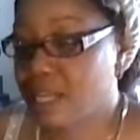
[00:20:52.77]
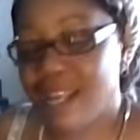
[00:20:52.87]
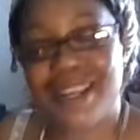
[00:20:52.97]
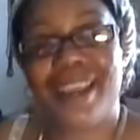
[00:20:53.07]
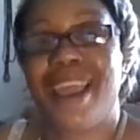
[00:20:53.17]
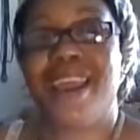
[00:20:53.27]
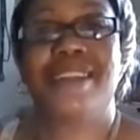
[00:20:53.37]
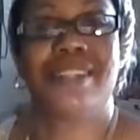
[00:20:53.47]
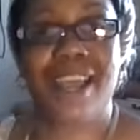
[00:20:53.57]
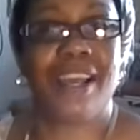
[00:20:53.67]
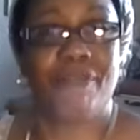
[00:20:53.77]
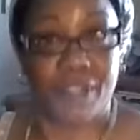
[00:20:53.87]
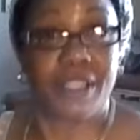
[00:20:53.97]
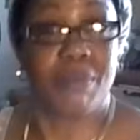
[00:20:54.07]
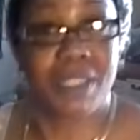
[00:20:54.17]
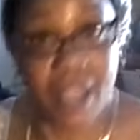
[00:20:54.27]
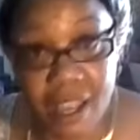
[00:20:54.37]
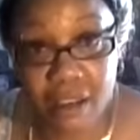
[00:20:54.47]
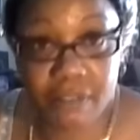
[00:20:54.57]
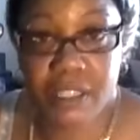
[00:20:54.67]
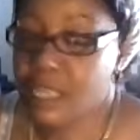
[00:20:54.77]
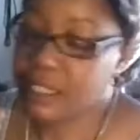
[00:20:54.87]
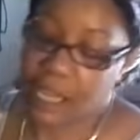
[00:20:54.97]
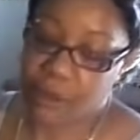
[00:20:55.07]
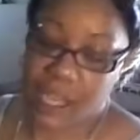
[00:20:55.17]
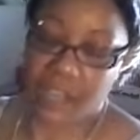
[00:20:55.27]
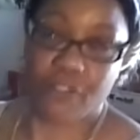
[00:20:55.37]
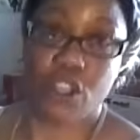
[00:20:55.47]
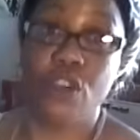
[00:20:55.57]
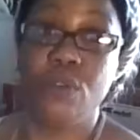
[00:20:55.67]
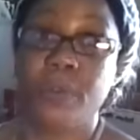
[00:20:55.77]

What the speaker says: They hate that for themselves. They don't hate it for you.